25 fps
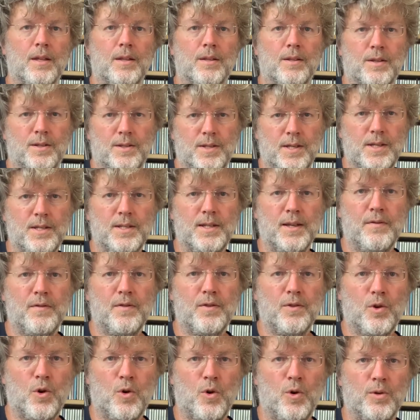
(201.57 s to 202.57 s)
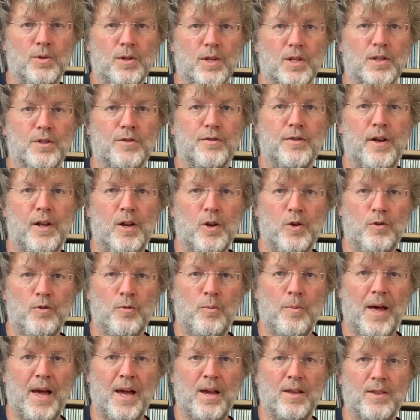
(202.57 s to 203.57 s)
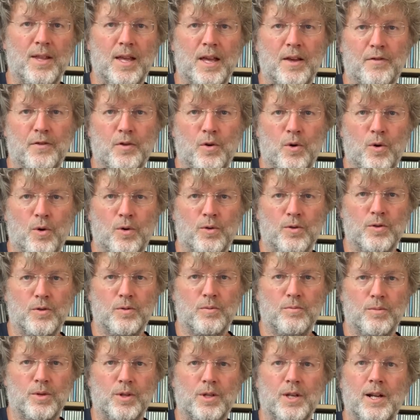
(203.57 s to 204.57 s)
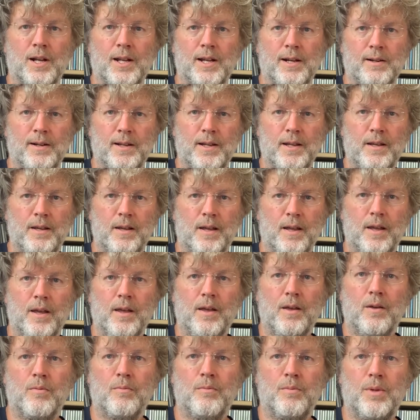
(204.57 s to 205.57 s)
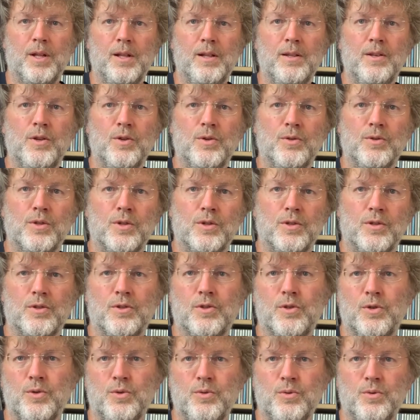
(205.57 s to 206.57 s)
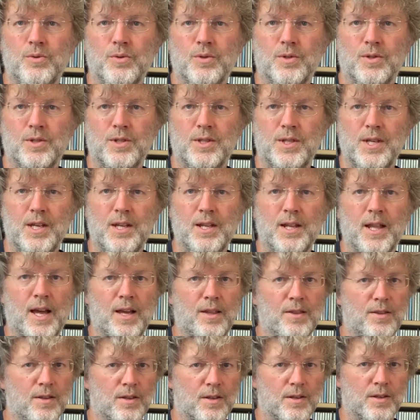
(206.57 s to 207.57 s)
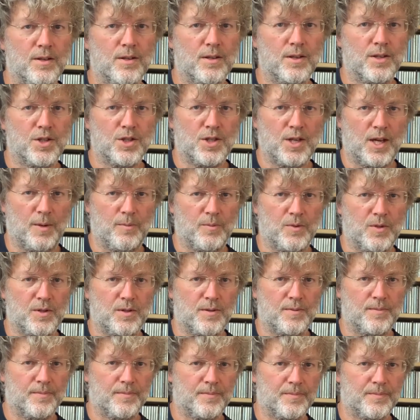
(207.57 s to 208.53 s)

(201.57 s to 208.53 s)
The C7 chord is followed by an F chord, but clearly Bill uses 2 C9 shapes.